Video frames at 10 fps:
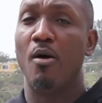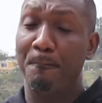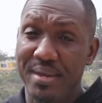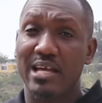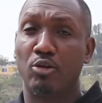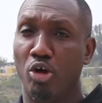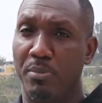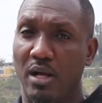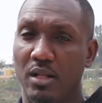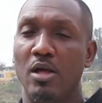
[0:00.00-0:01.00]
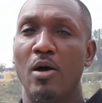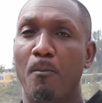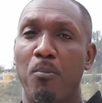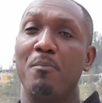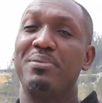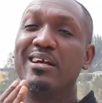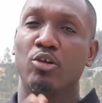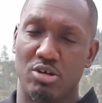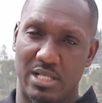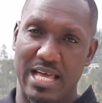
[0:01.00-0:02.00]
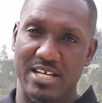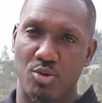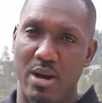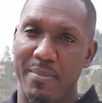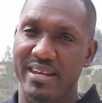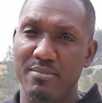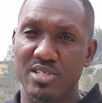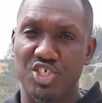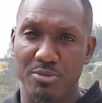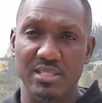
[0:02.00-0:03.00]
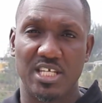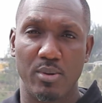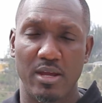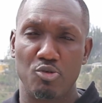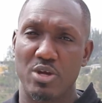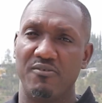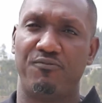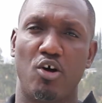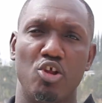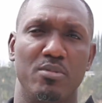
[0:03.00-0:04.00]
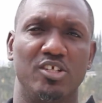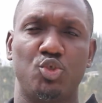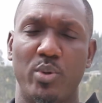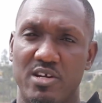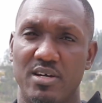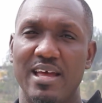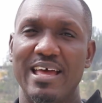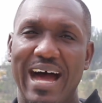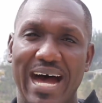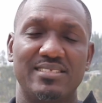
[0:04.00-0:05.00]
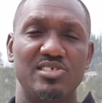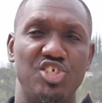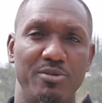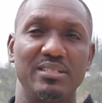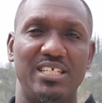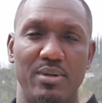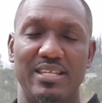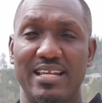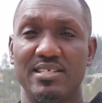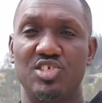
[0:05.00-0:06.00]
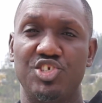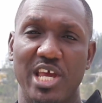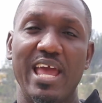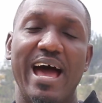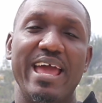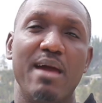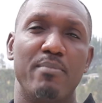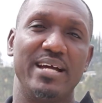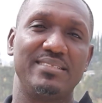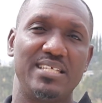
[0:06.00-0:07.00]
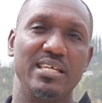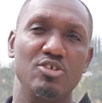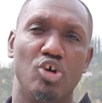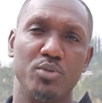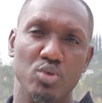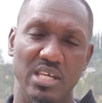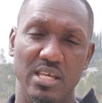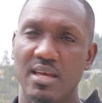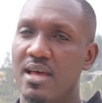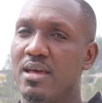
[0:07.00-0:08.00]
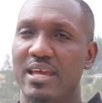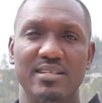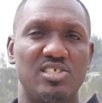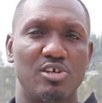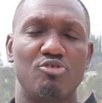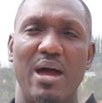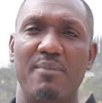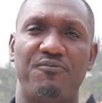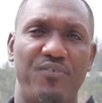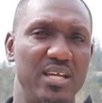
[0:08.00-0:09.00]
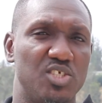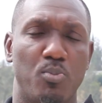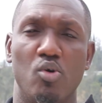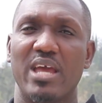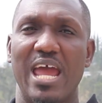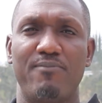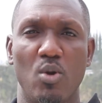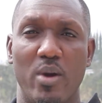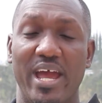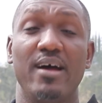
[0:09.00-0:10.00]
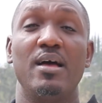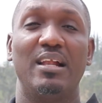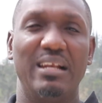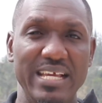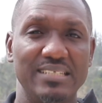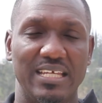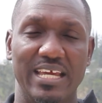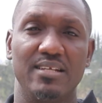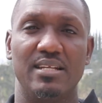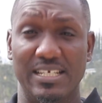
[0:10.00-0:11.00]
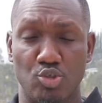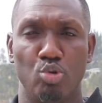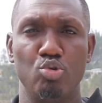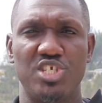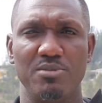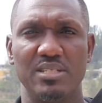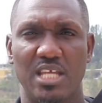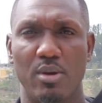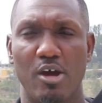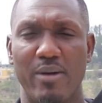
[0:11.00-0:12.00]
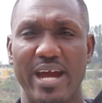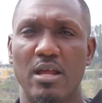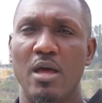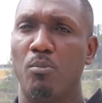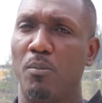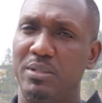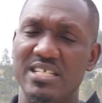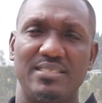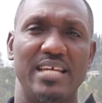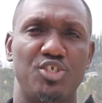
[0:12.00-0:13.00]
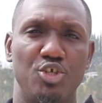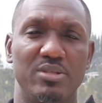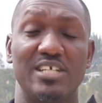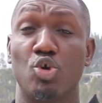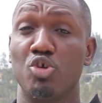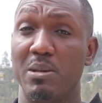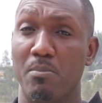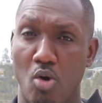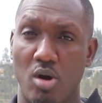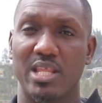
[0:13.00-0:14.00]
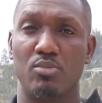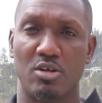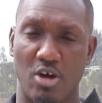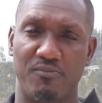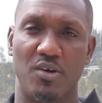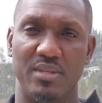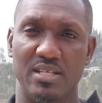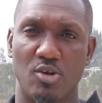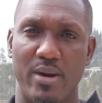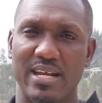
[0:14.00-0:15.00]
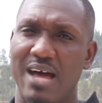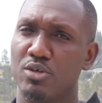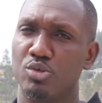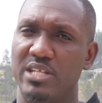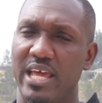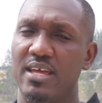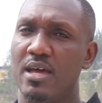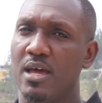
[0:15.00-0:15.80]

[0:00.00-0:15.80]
be global, but be localized, all right? My name is Jimi Tewe. You can follow me on Twitter at Jimi Tewe. That is J-I-M-I-T-E-W-E. Instagram, Facebook, everywhere. LinkedIn, that's Olu Jimi Tewe, all right? But please stay tuned. There's going to be more that will come from this, all right? Have a good day.